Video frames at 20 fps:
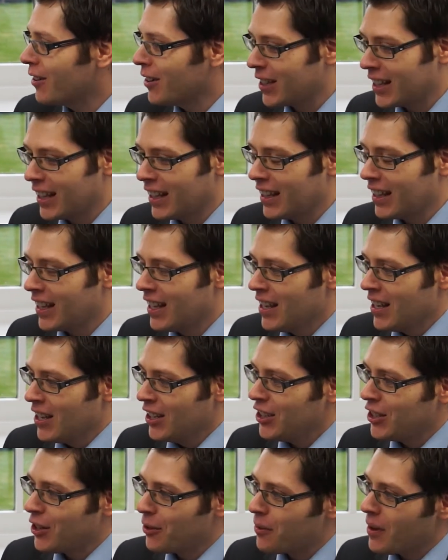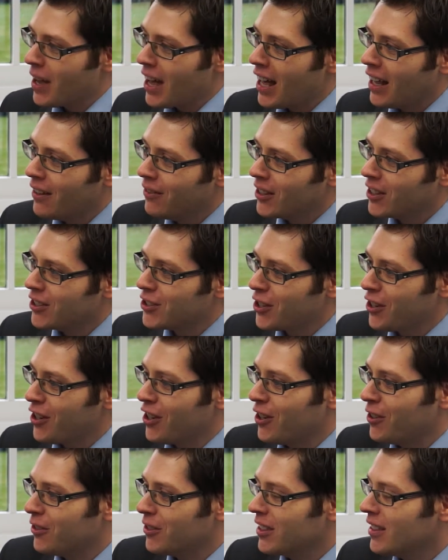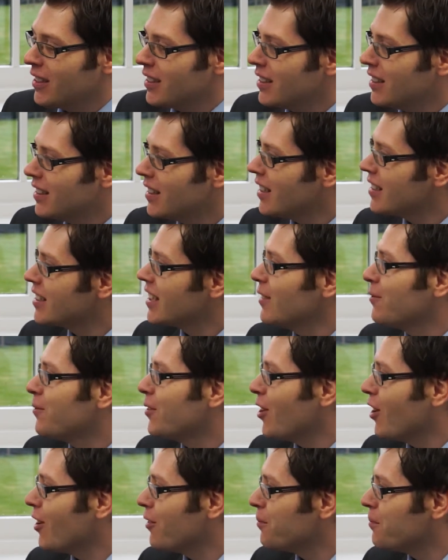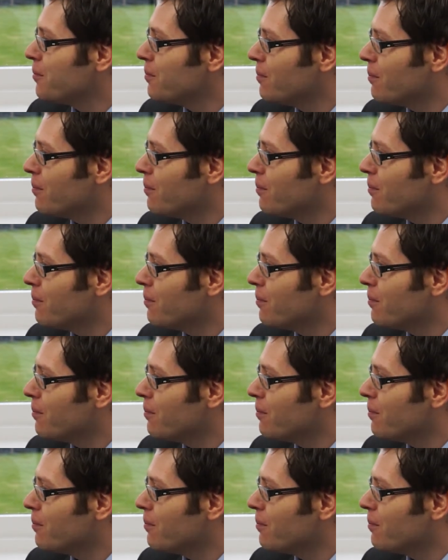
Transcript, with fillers: You, get, you know, having a child does give life